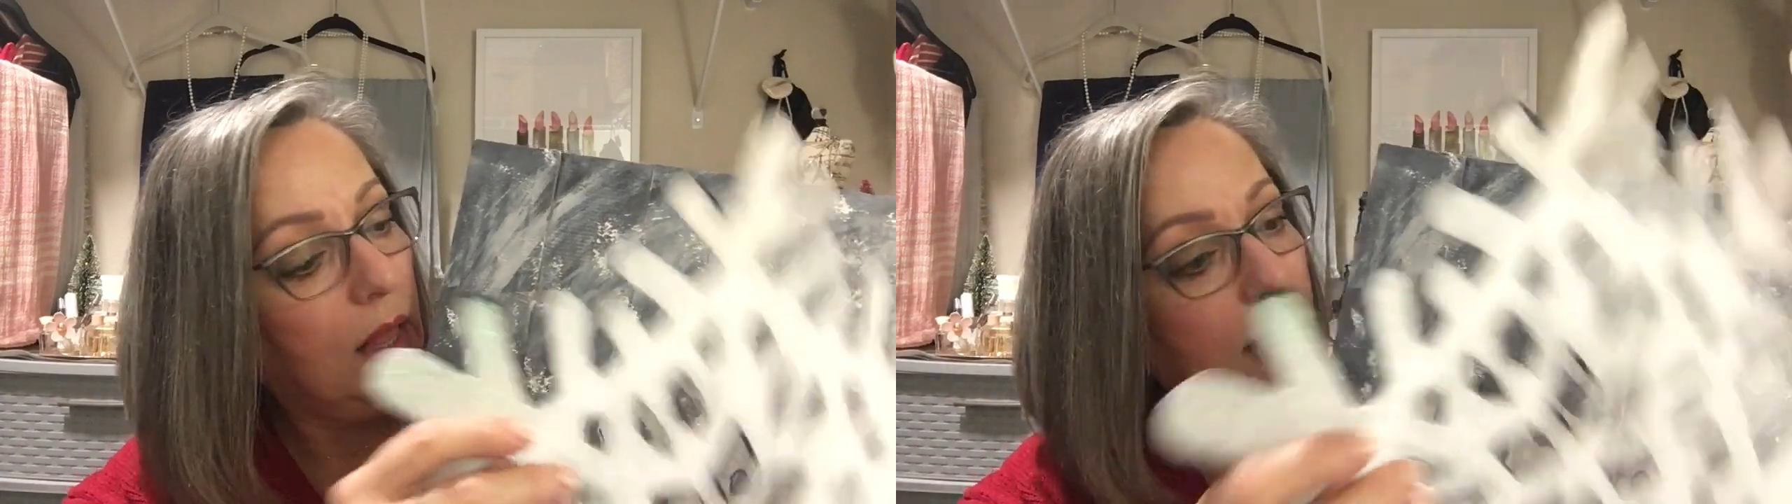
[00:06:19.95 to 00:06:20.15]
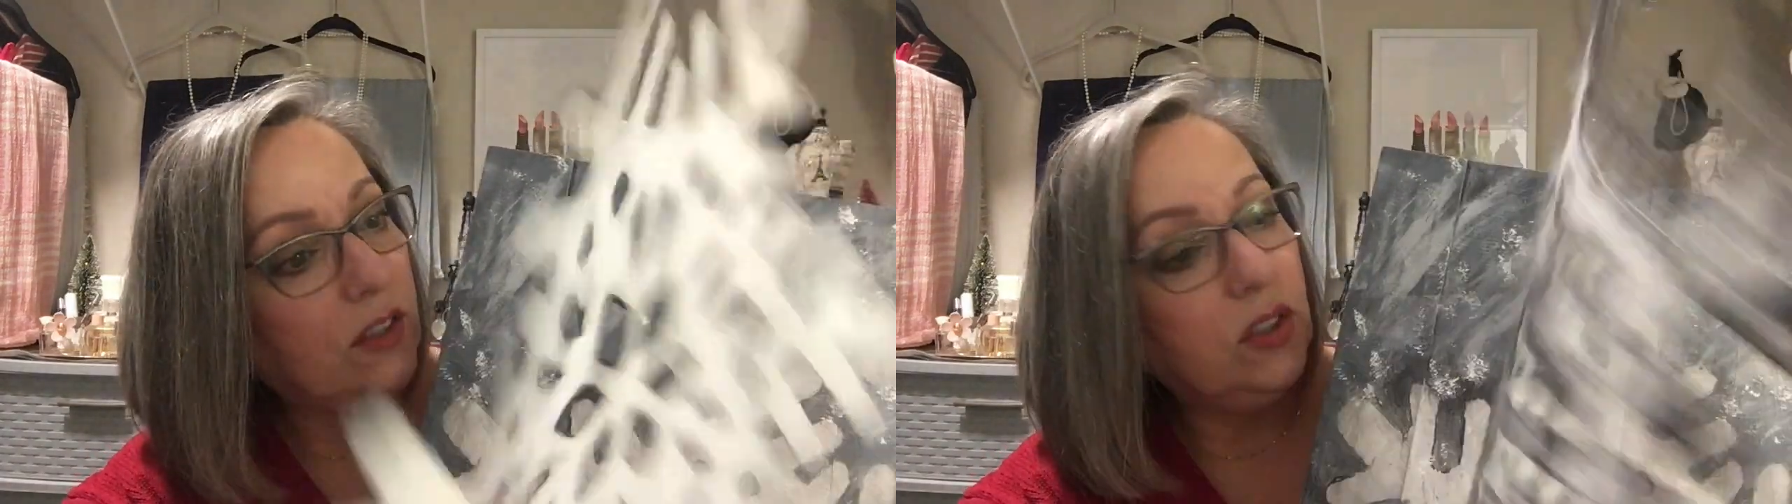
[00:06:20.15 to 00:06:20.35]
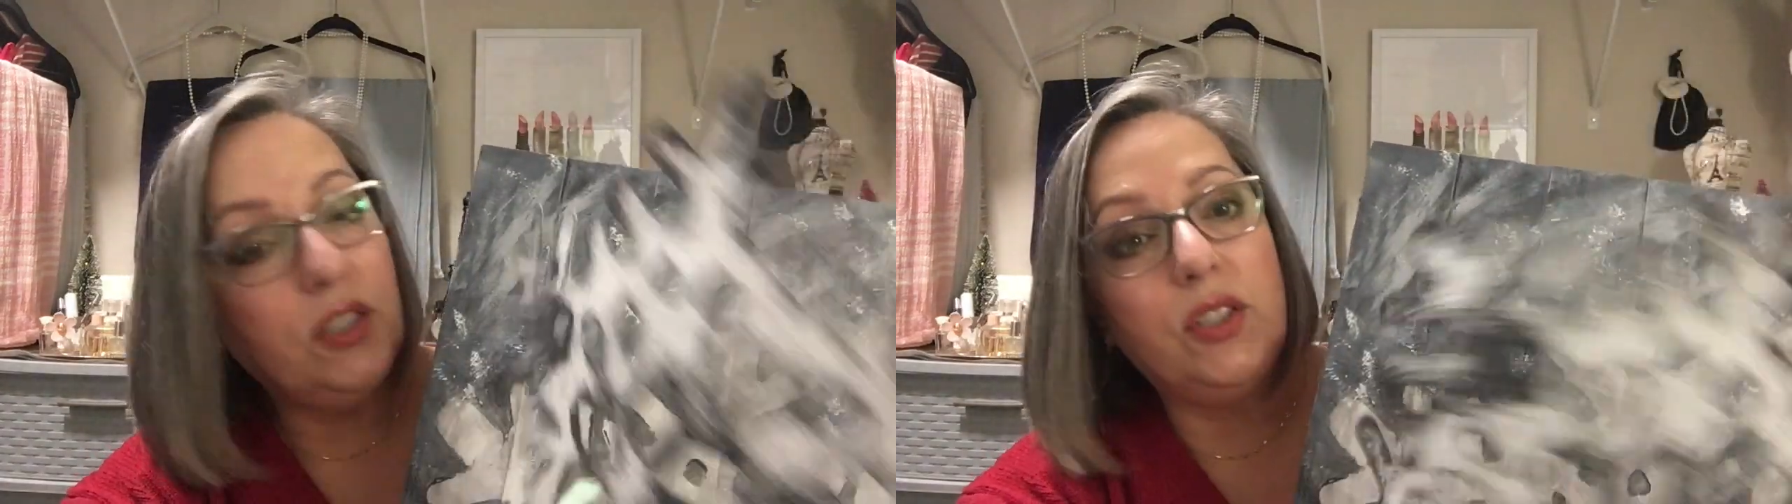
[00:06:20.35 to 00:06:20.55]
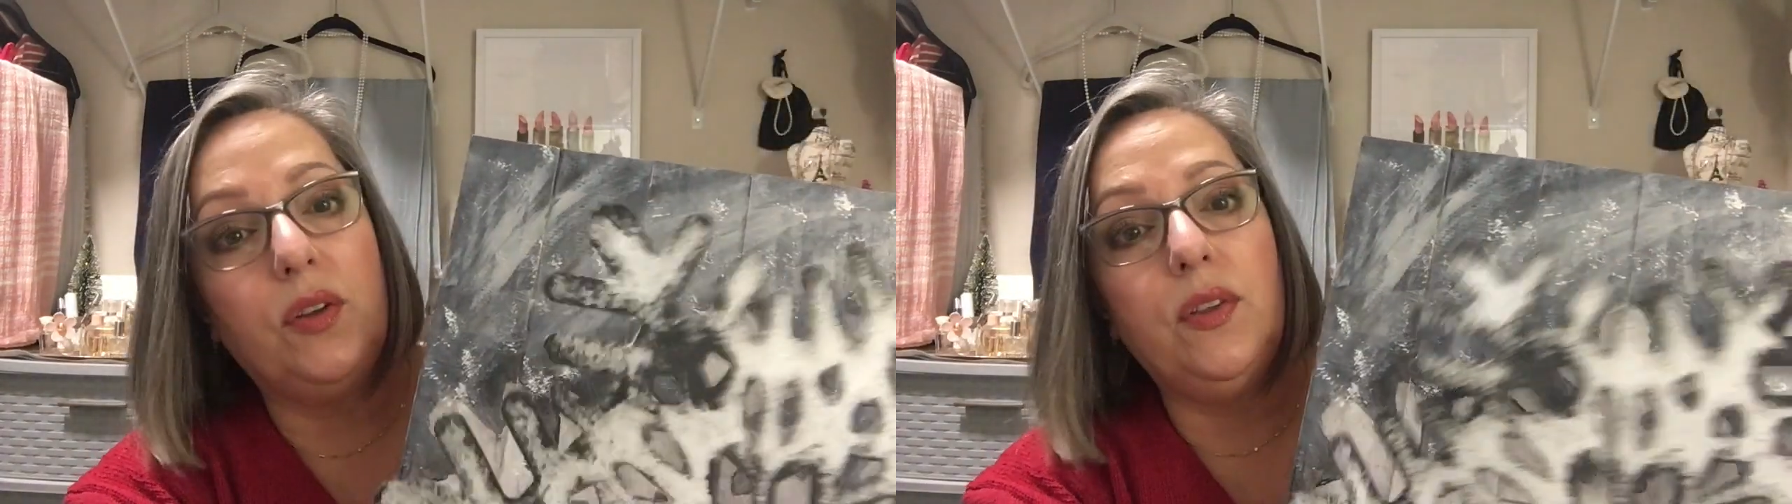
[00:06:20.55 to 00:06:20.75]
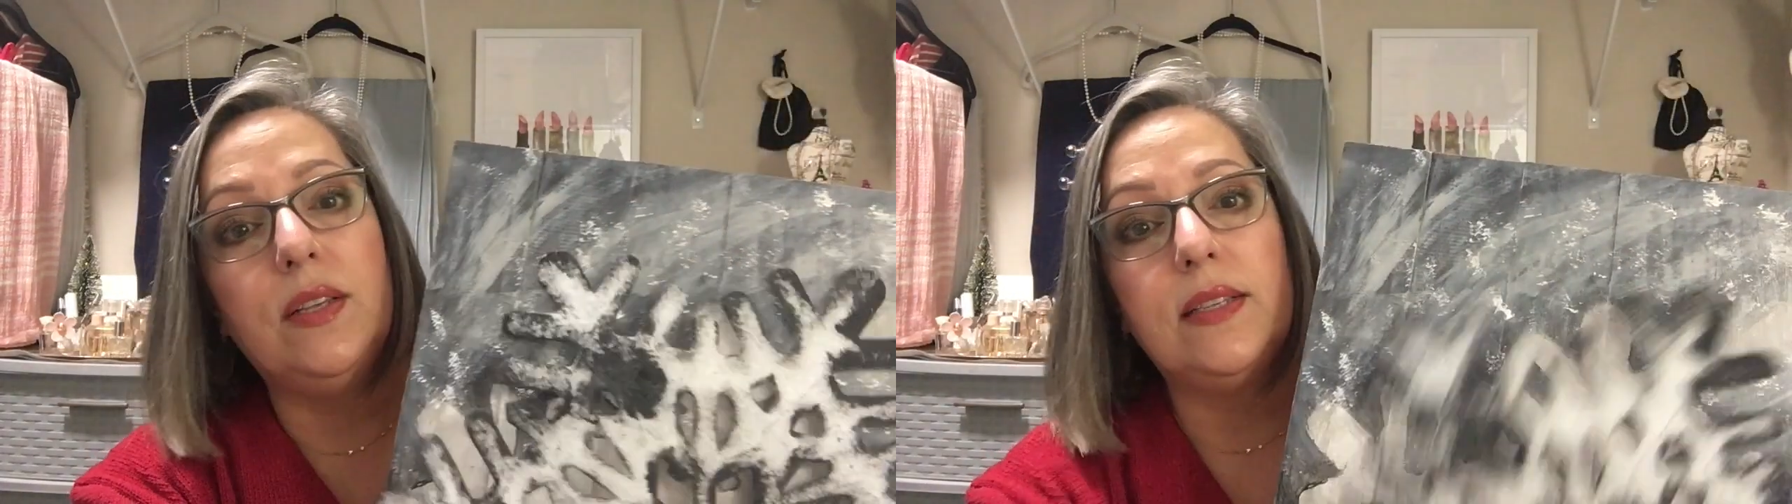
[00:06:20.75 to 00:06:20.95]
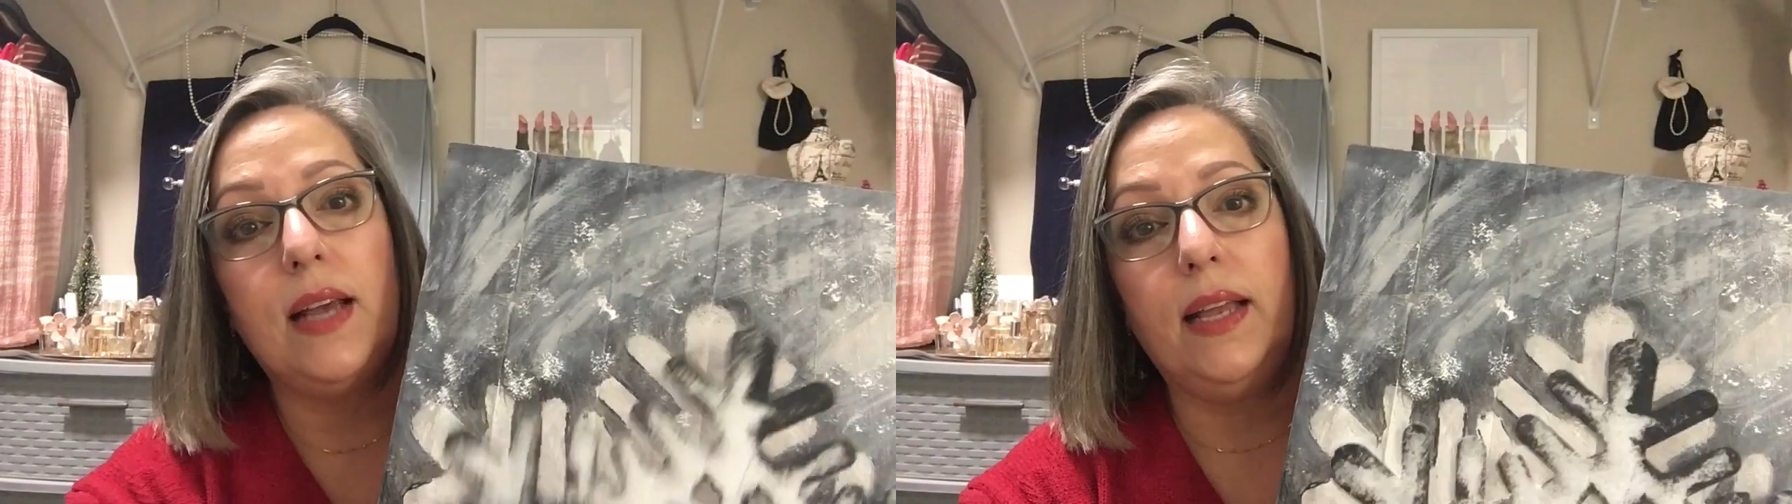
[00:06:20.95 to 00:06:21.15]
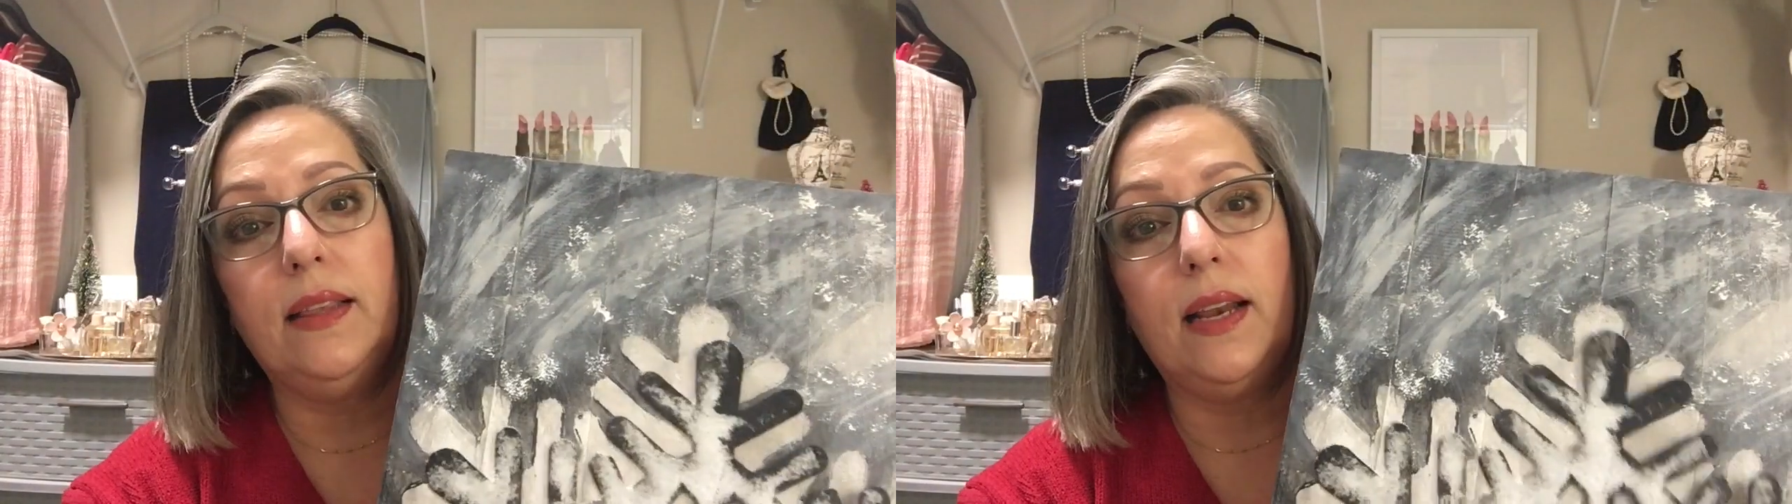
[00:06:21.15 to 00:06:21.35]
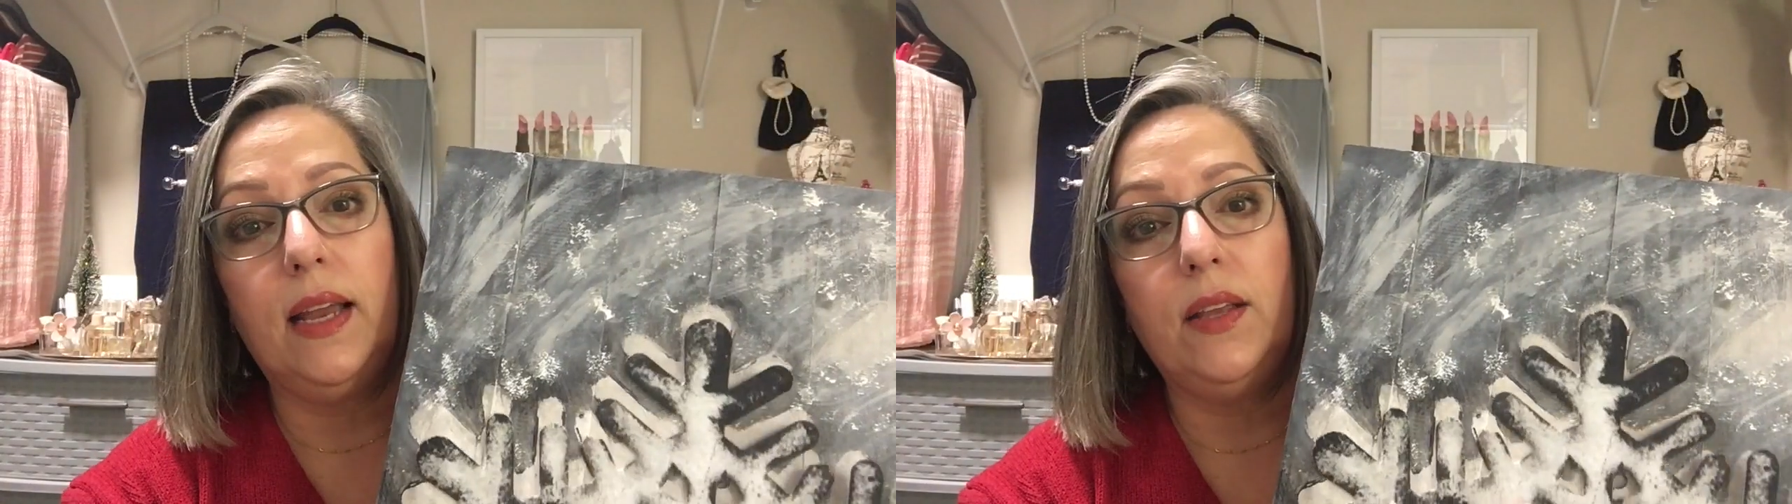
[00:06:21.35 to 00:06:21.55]
I'll actually show you the side
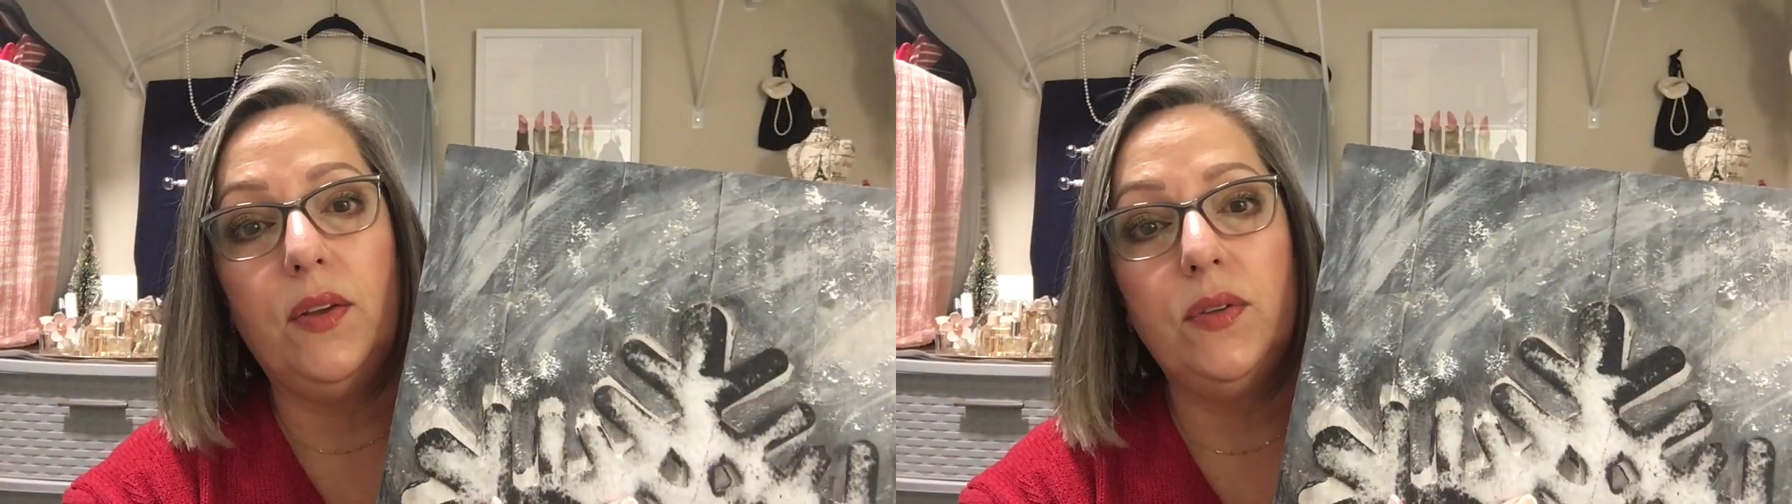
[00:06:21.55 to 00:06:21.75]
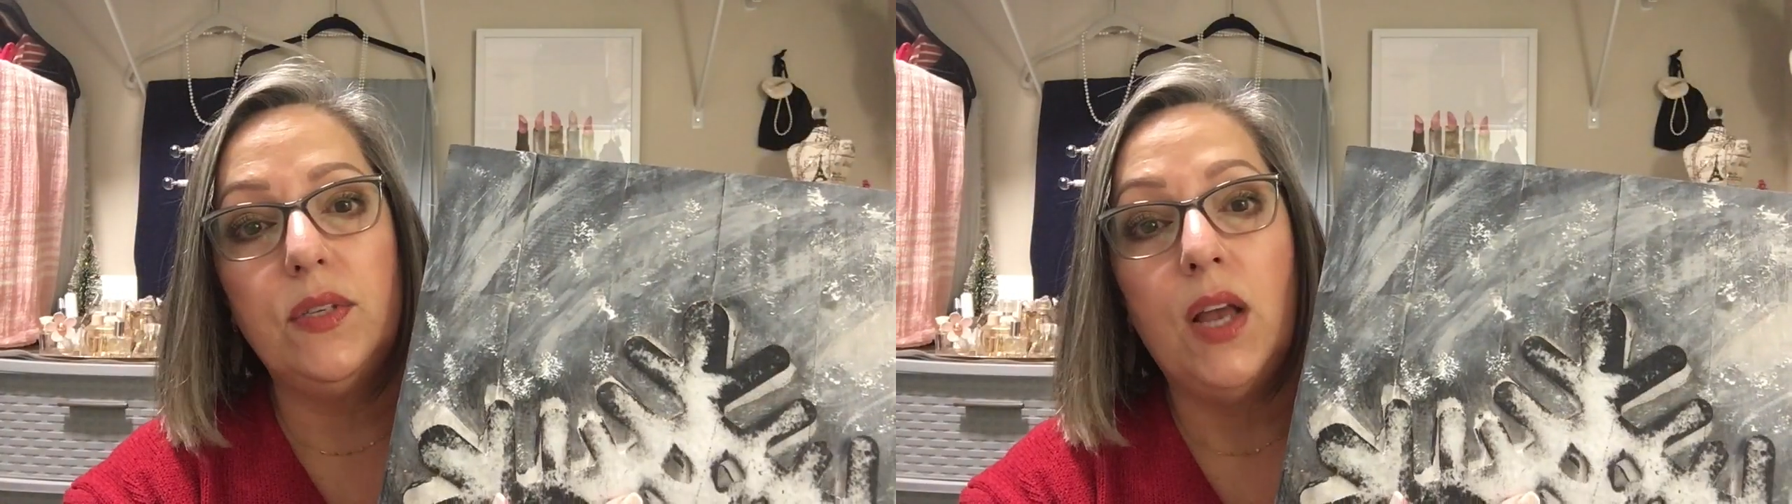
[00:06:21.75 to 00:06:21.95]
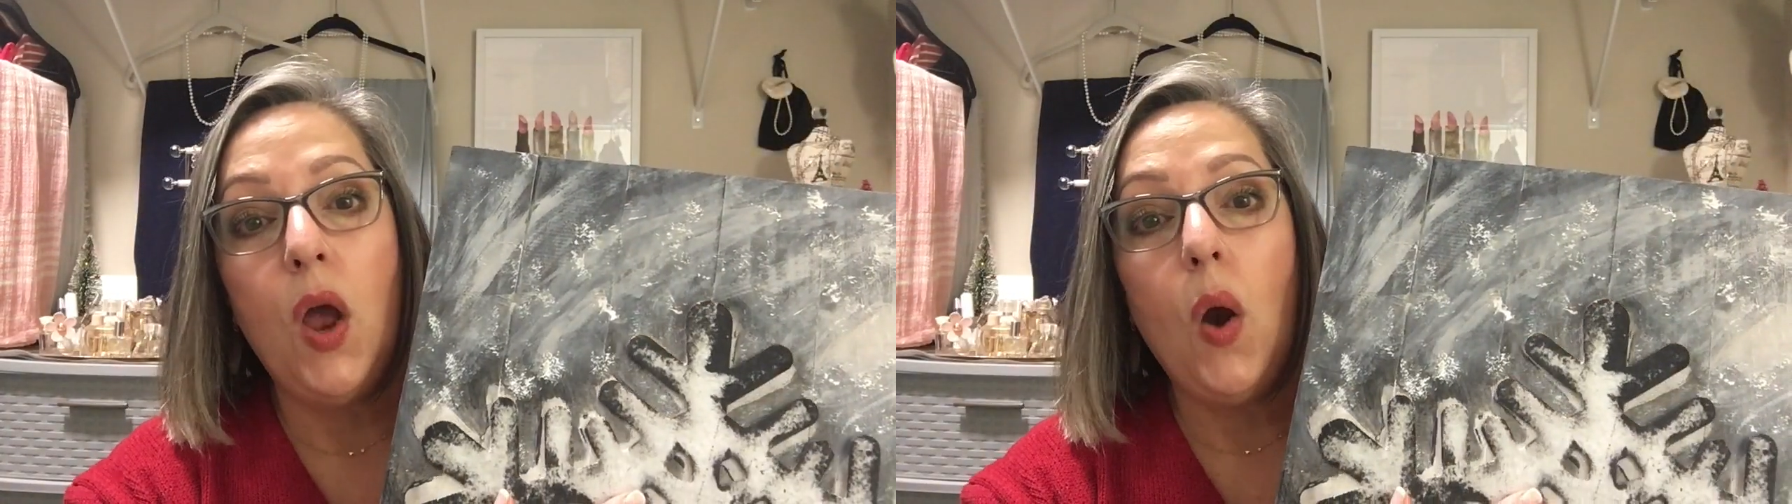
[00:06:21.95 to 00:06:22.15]
that I used,